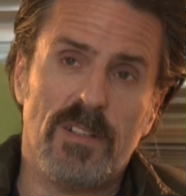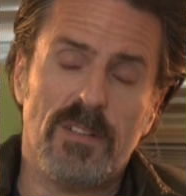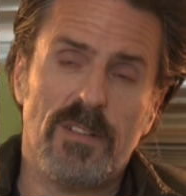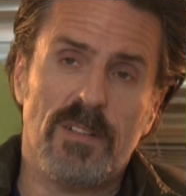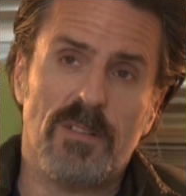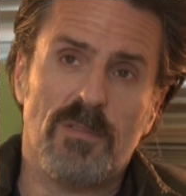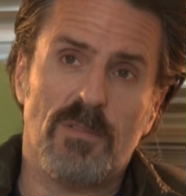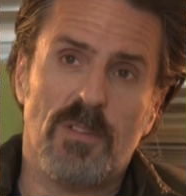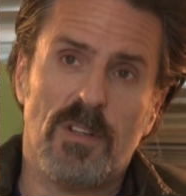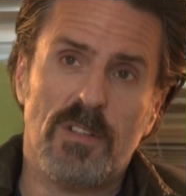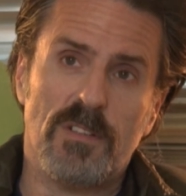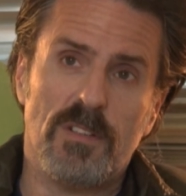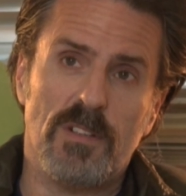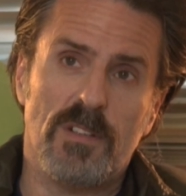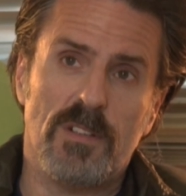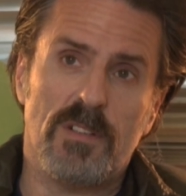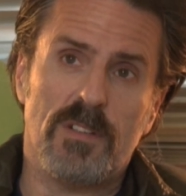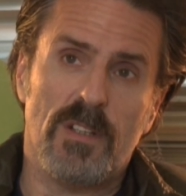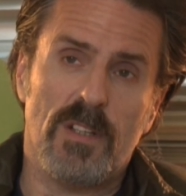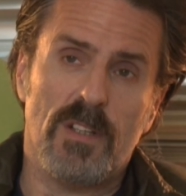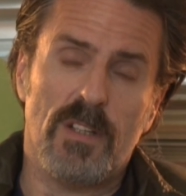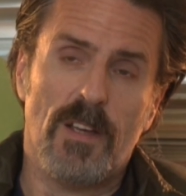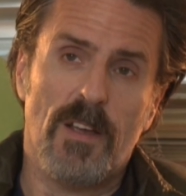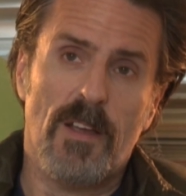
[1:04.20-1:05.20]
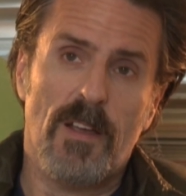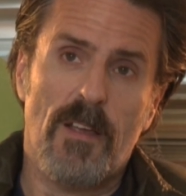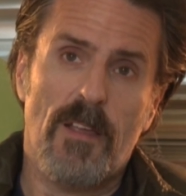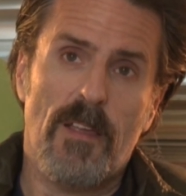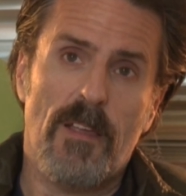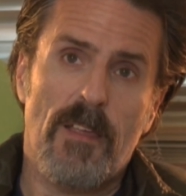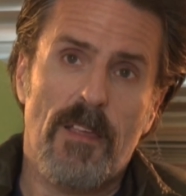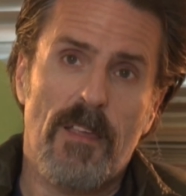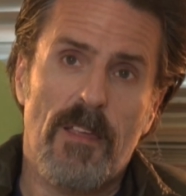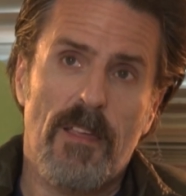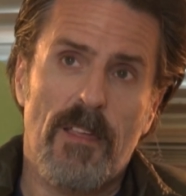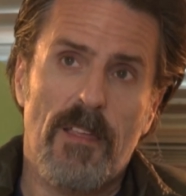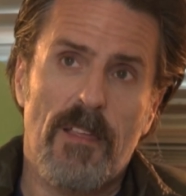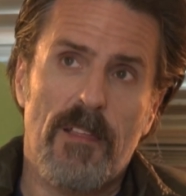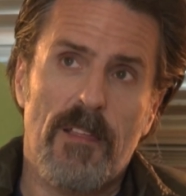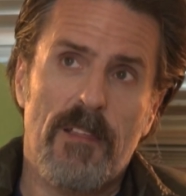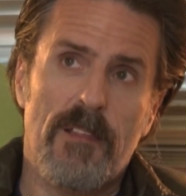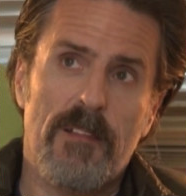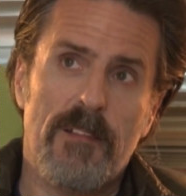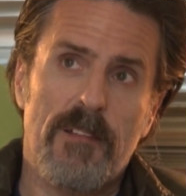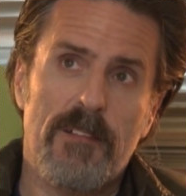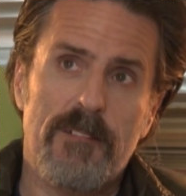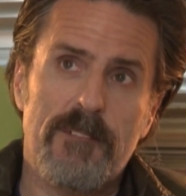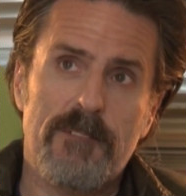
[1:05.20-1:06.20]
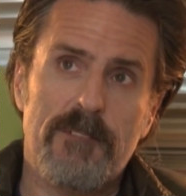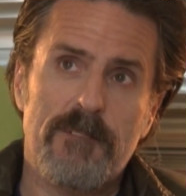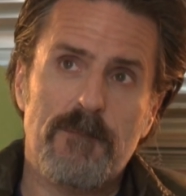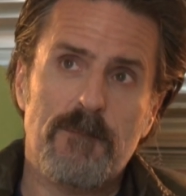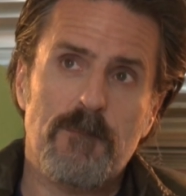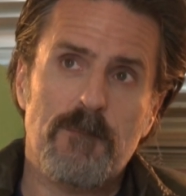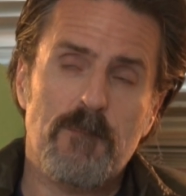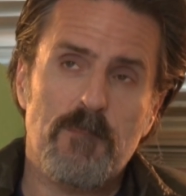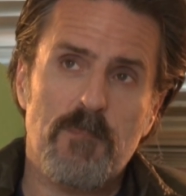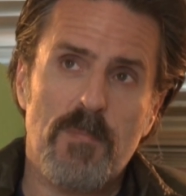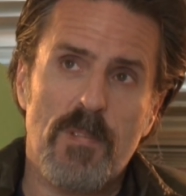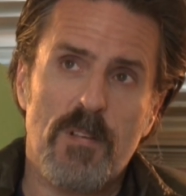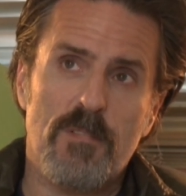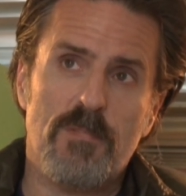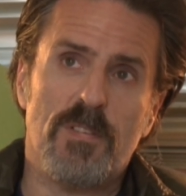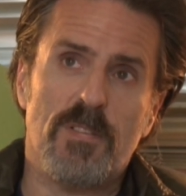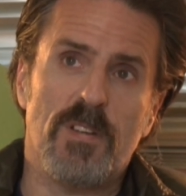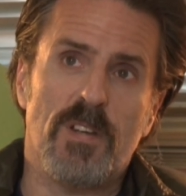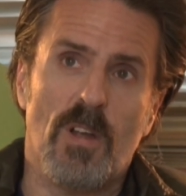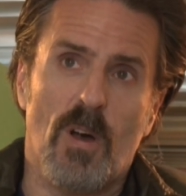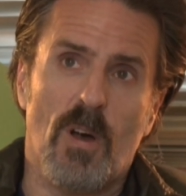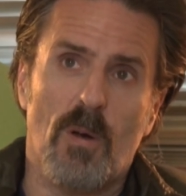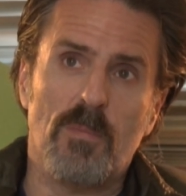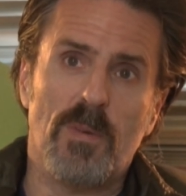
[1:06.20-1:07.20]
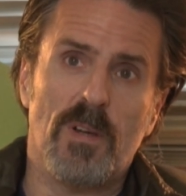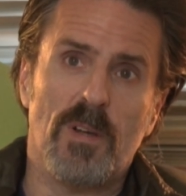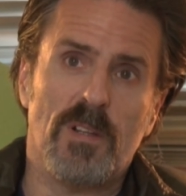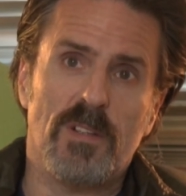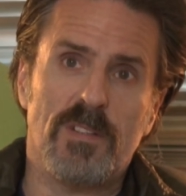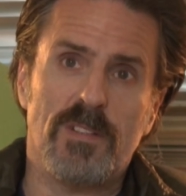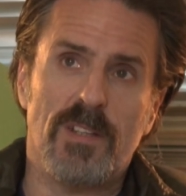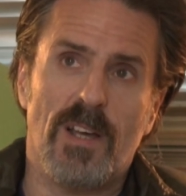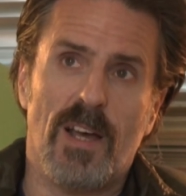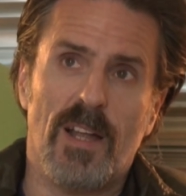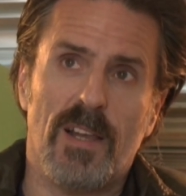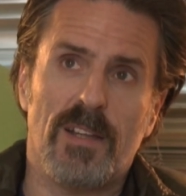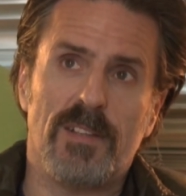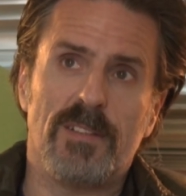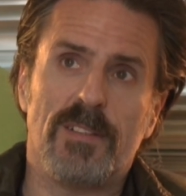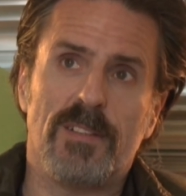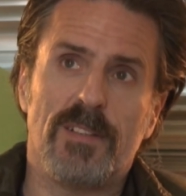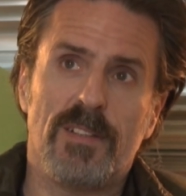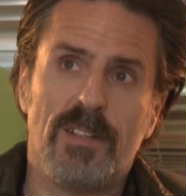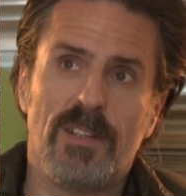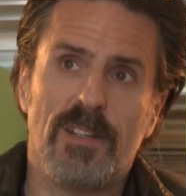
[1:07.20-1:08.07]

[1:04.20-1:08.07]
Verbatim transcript: I think Russell's a phenomenal talent.